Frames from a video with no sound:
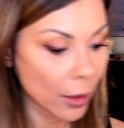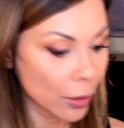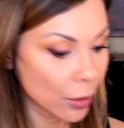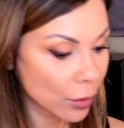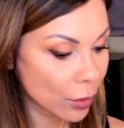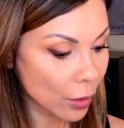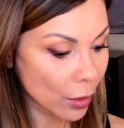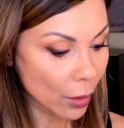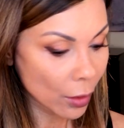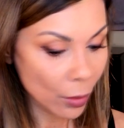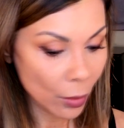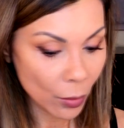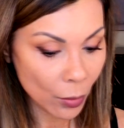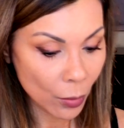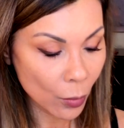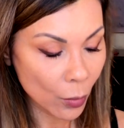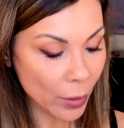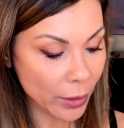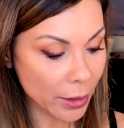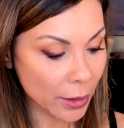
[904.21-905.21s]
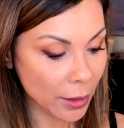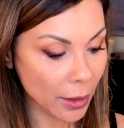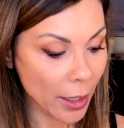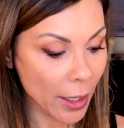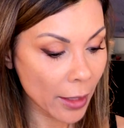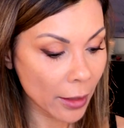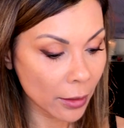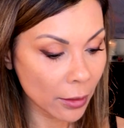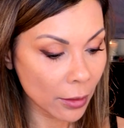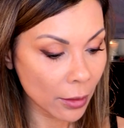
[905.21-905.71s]
So once
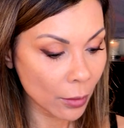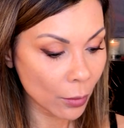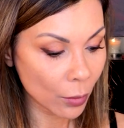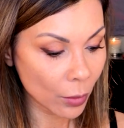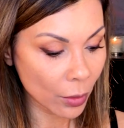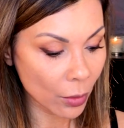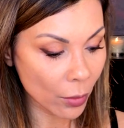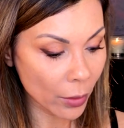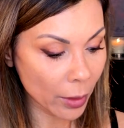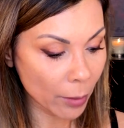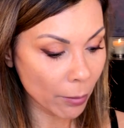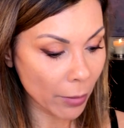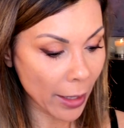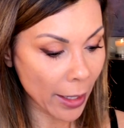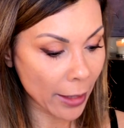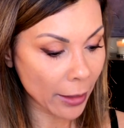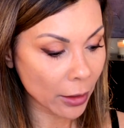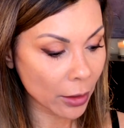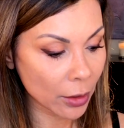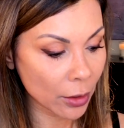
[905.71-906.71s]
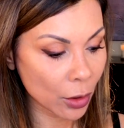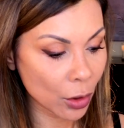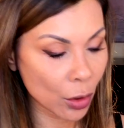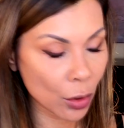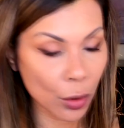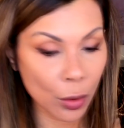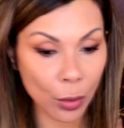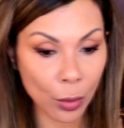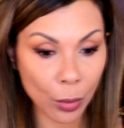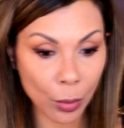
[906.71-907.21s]
again, we're going back
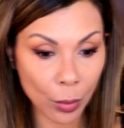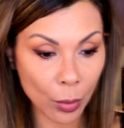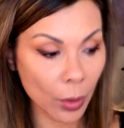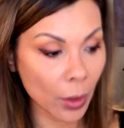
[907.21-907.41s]
to